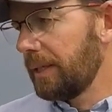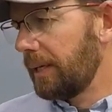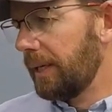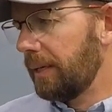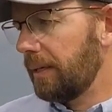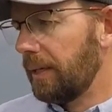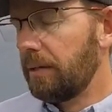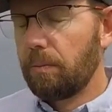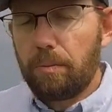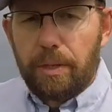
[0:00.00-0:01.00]

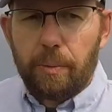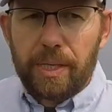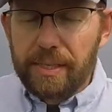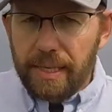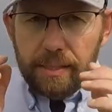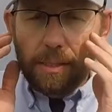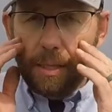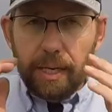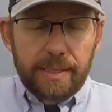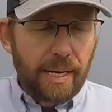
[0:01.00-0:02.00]
In West Texas,
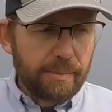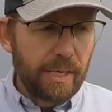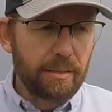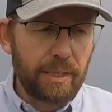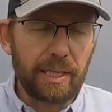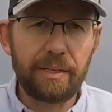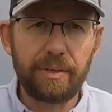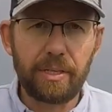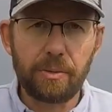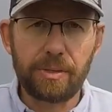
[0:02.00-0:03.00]
a lot of times I'll
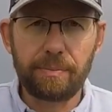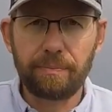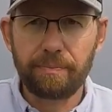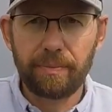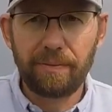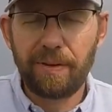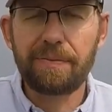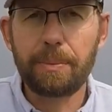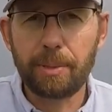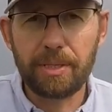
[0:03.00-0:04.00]
even use
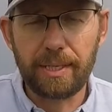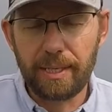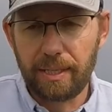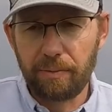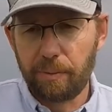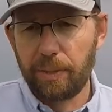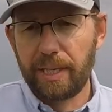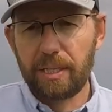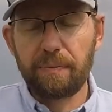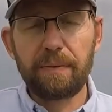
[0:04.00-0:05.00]
50%. When we
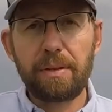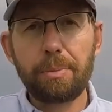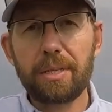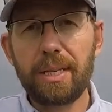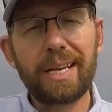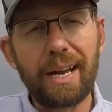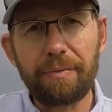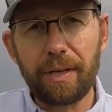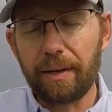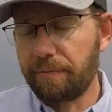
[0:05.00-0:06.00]
get to
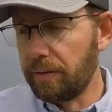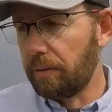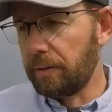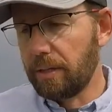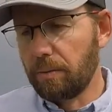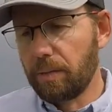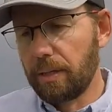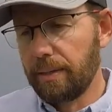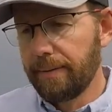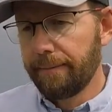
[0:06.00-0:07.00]
50%, I feel, you know
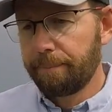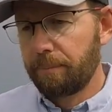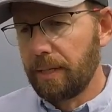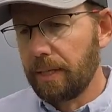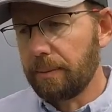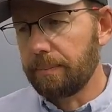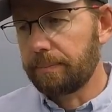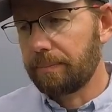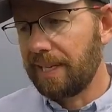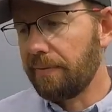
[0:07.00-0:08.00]
what,
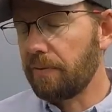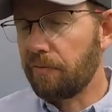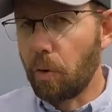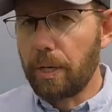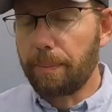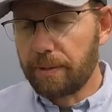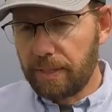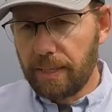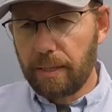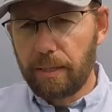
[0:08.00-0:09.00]
even
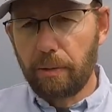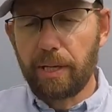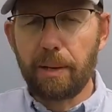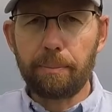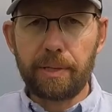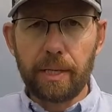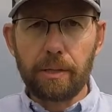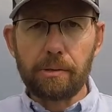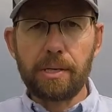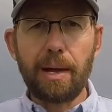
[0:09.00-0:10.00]
40%, and go cut
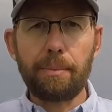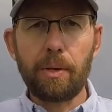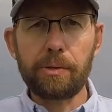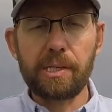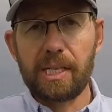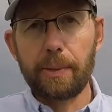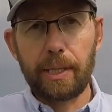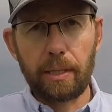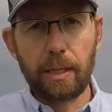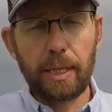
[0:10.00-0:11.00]
those top bowls and see what
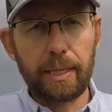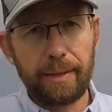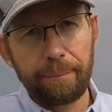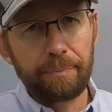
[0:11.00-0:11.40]
they look like.